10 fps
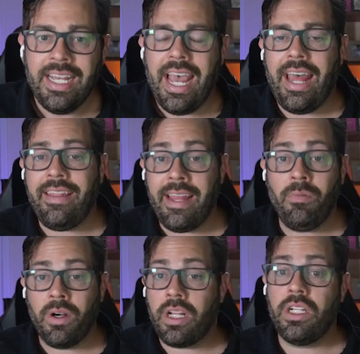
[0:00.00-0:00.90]
And then
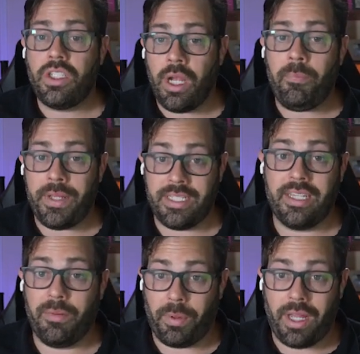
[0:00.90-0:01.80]
we're going to jump into
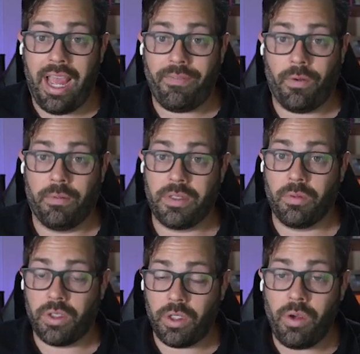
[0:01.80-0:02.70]
the platform. So
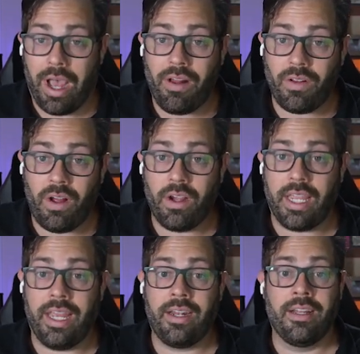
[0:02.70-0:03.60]
we'll show you how to log
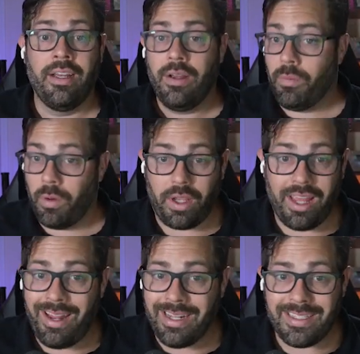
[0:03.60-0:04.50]
in. We'll
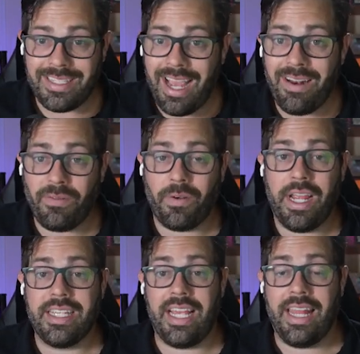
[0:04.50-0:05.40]
get inside of
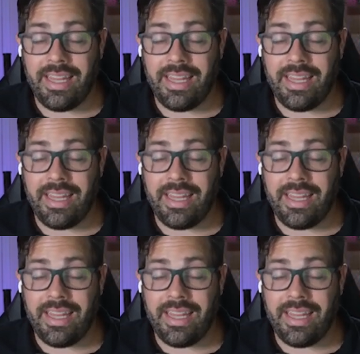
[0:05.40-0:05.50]
Rayse, and